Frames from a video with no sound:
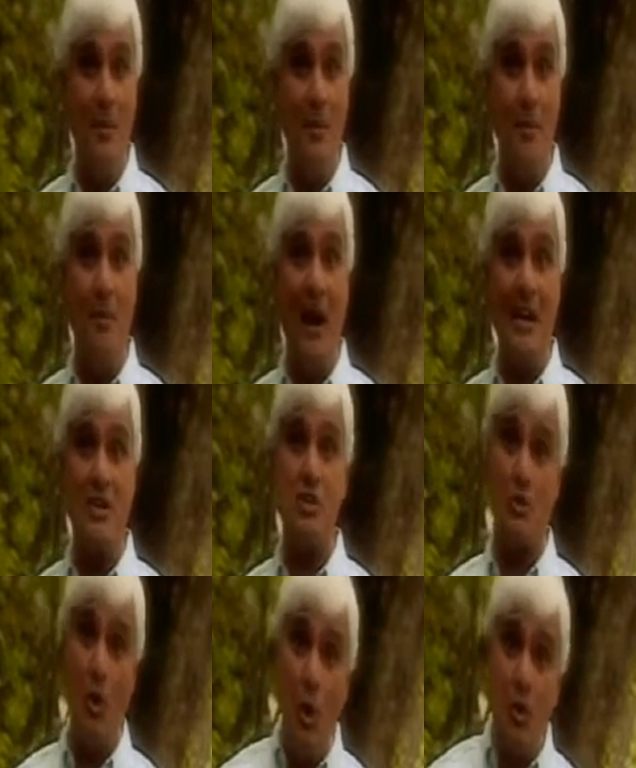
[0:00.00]
By
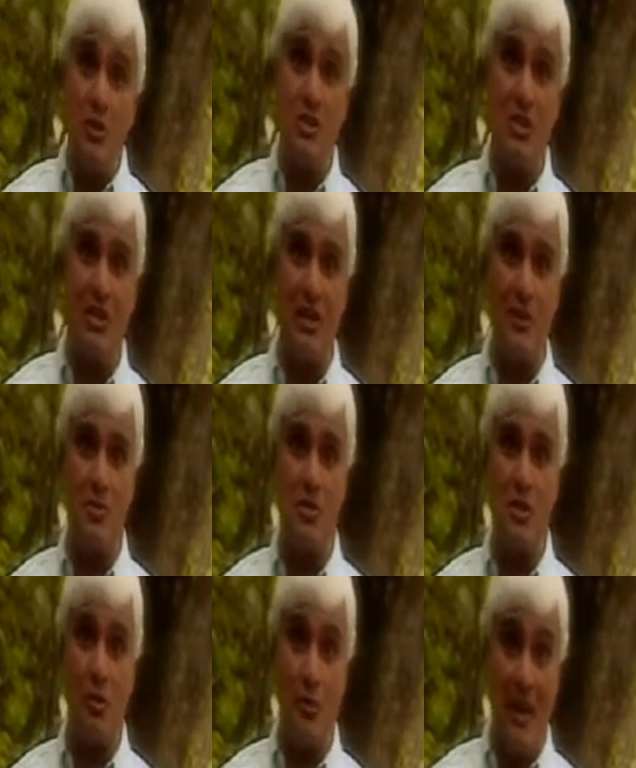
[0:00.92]
its own
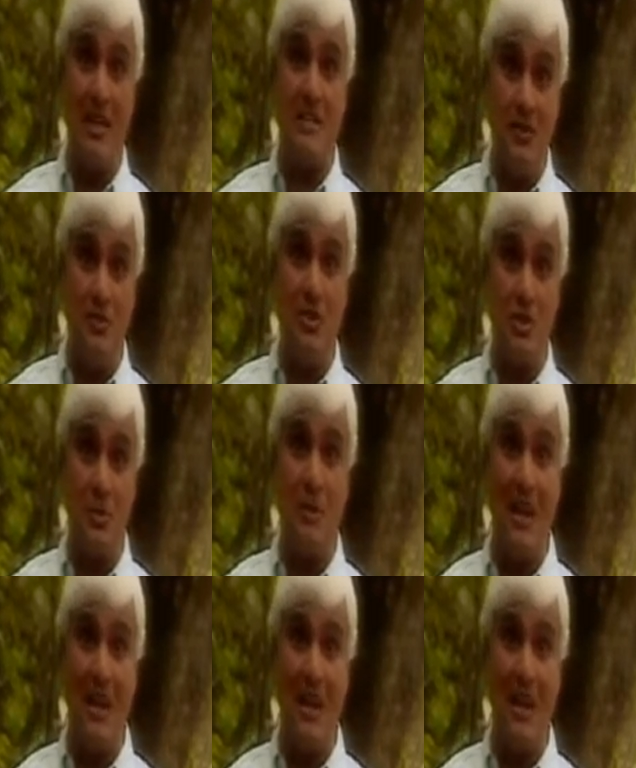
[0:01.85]
terms, relativism